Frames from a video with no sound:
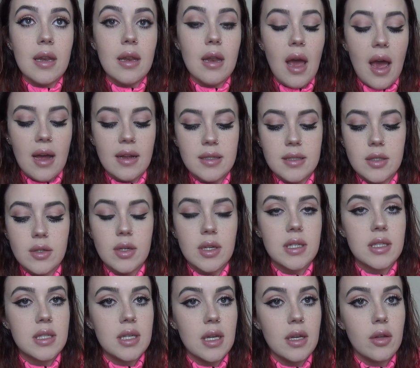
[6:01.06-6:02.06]
as you
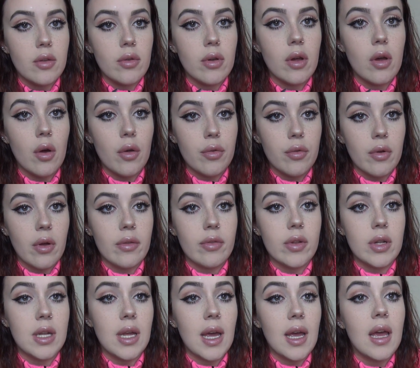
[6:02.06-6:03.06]
continue to go throughout
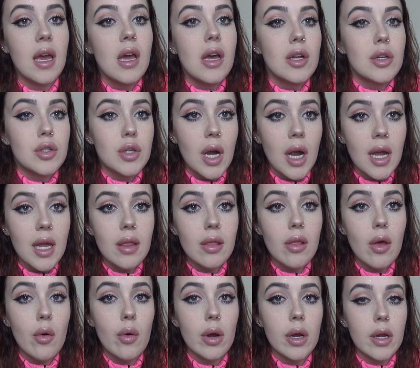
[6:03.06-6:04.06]
the day, try
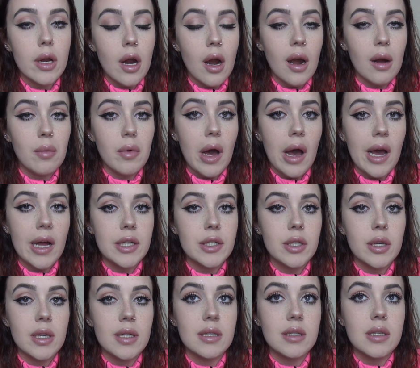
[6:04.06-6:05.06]
and lower your
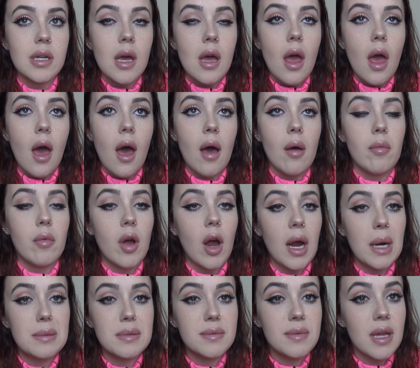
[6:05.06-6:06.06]
carbohydrates.
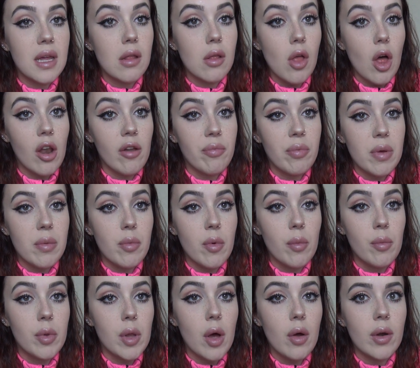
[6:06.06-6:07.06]
Carbs make a lot of
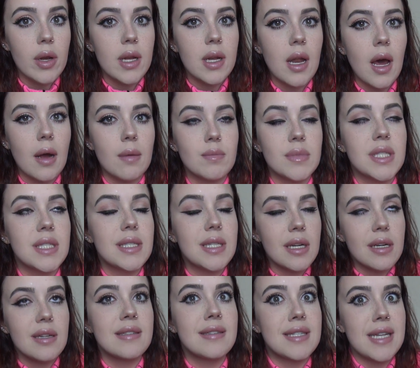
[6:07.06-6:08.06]
people bloated. I'm
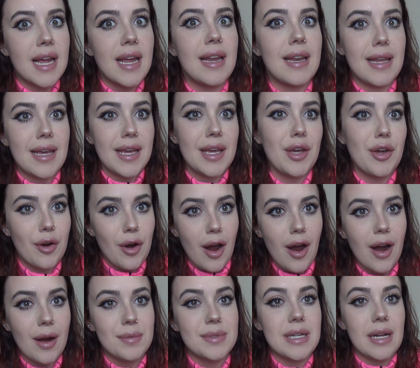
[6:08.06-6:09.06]
still saying eat your
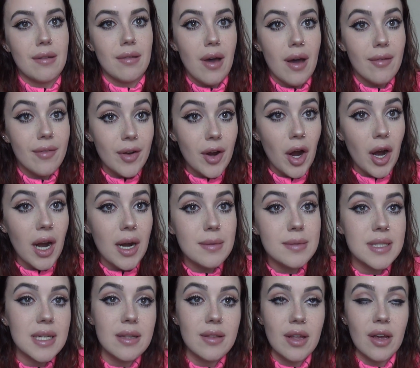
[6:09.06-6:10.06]
carbs. I love
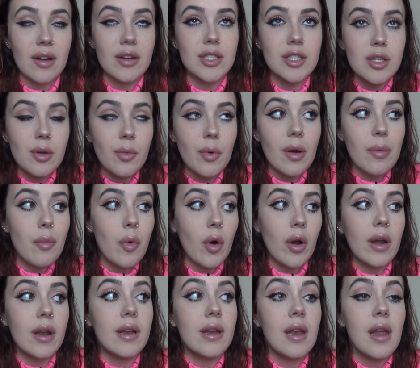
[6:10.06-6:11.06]
carbs. They're super
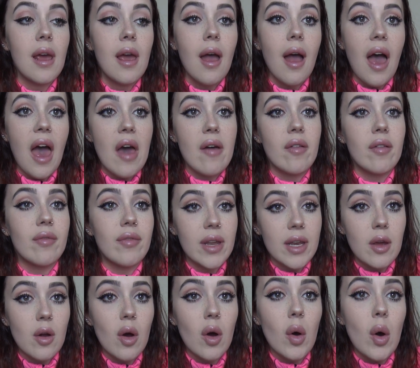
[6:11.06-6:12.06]
important. I have a
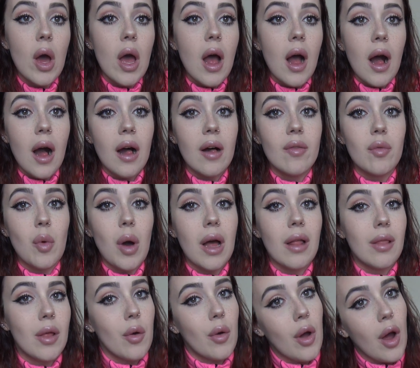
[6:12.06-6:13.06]
video of why
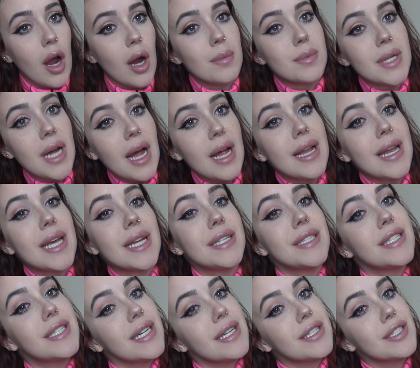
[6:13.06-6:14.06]
low carb
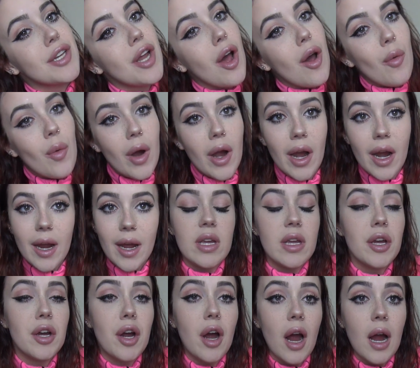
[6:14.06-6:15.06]
dieting does not work.
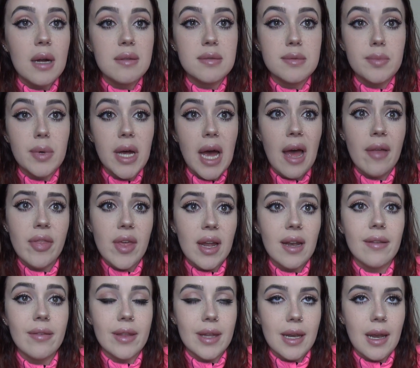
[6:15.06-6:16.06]
Eat your carbs, but at the
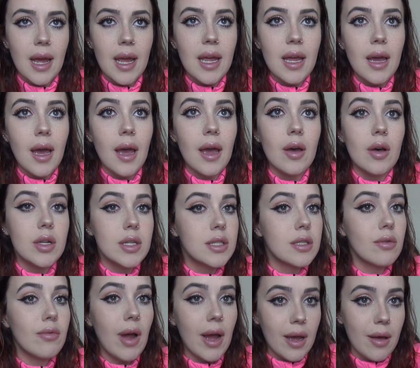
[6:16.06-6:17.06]
end of the night, I
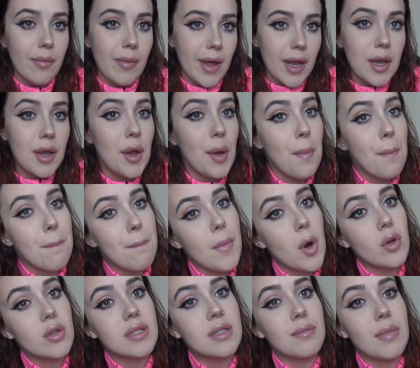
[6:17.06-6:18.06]
also recommend
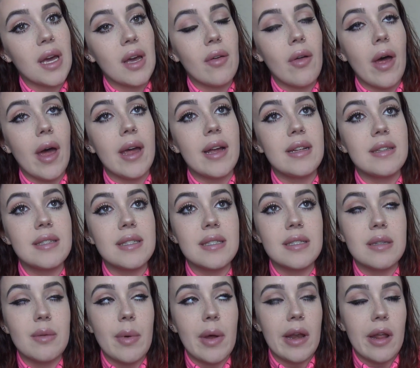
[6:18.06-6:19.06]
most of my clients,
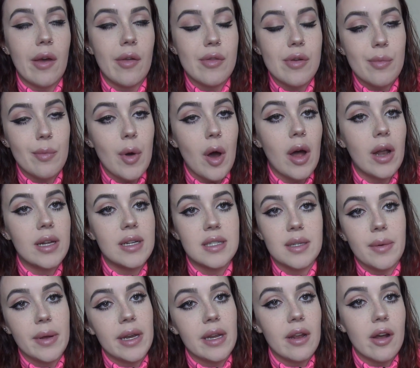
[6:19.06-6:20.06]
depending on their body,
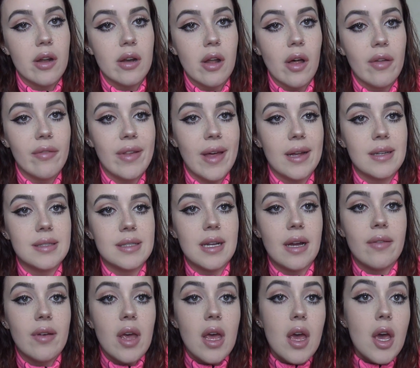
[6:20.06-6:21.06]
depending on all of that
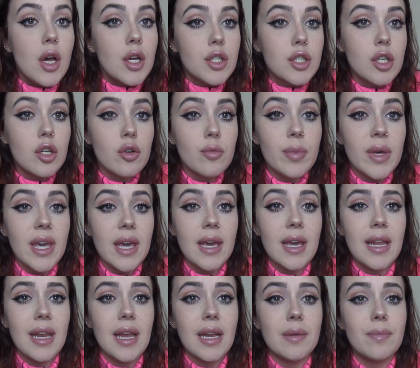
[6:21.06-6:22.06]
stuff, to be
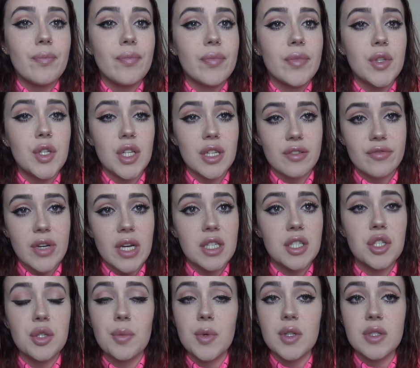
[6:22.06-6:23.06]
eating just
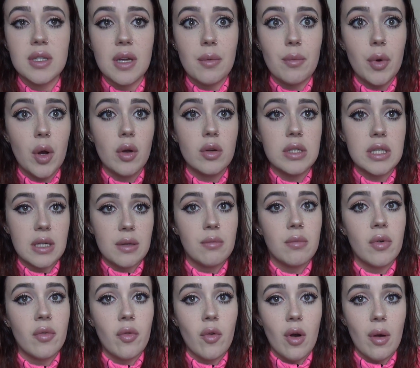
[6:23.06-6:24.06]
vegetables and
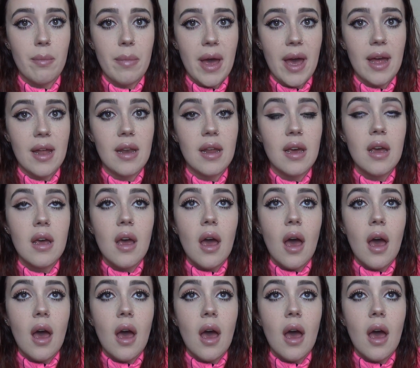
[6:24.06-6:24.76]
protein before bed,